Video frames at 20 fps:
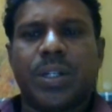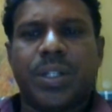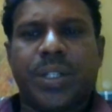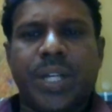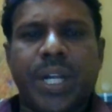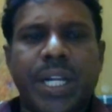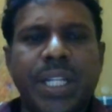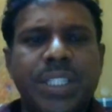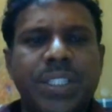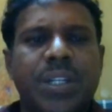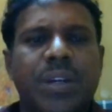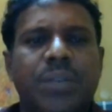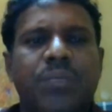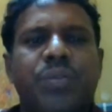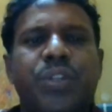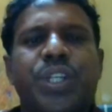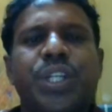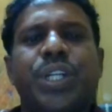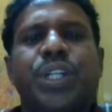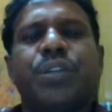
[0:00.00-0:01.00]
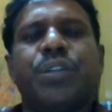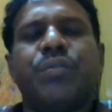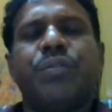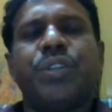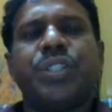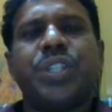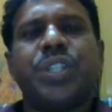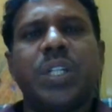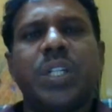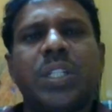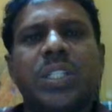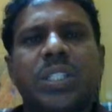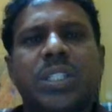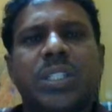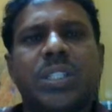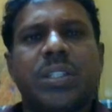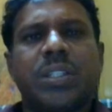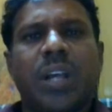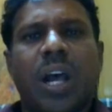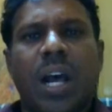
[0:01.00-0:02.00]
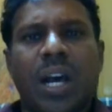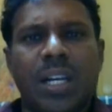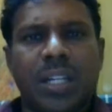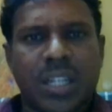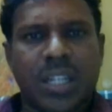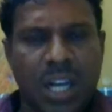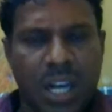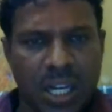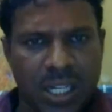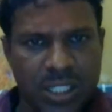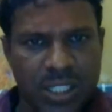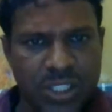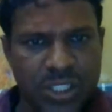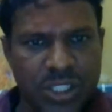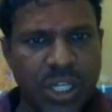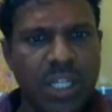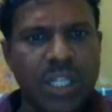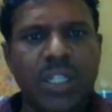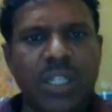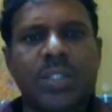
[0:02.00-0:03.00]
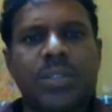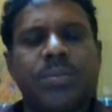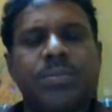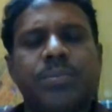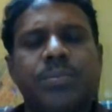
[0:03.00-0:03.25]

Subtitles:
tastes of the individuals are constant,